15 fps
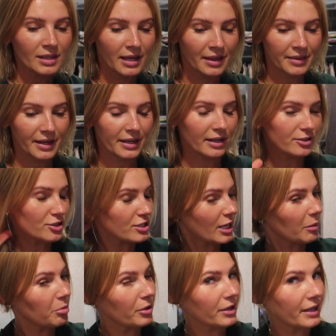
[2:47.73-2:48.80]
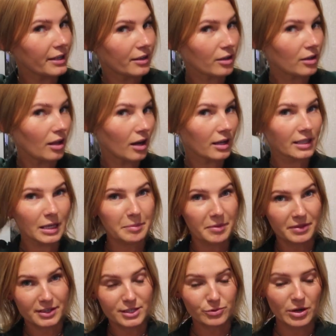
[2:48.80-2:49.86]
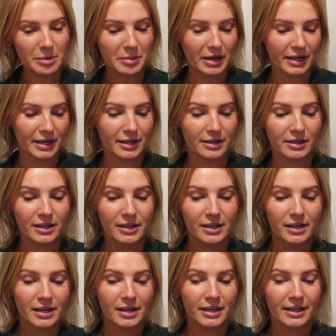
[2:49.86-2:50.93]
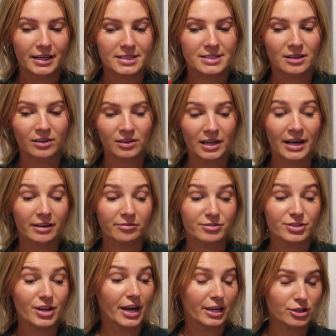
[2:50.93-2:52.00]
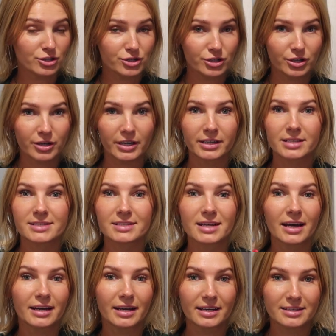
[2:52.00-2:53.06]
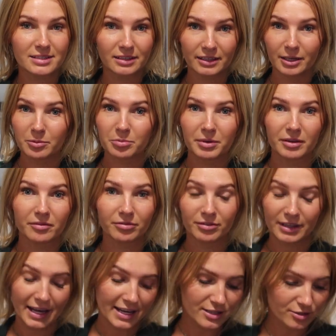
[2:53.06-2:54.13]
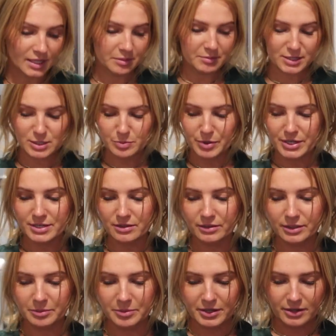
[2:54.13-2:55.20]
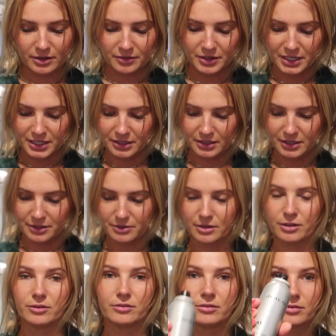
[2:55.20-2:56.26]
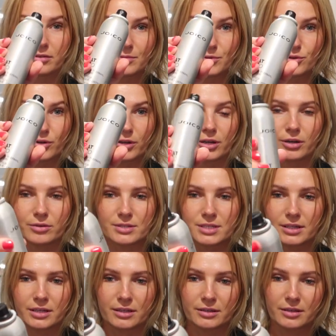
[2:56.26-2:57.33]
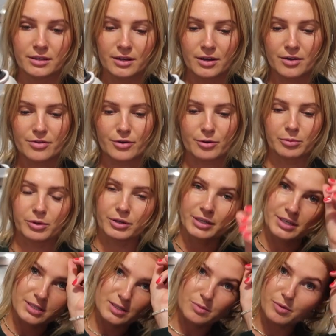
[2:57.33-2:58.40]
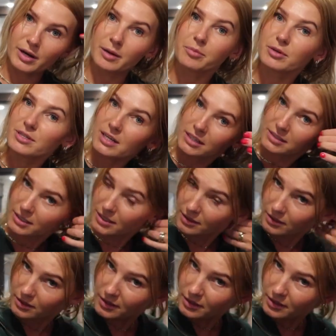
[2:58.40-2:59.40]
And then I'll just like put it in a claw clip, and this way my hair gets a lot of texture and it's not as limp and flat. So I'm gonna spritz a little bit of Heat Hero from Joico. It's like a thermal heat spray protector.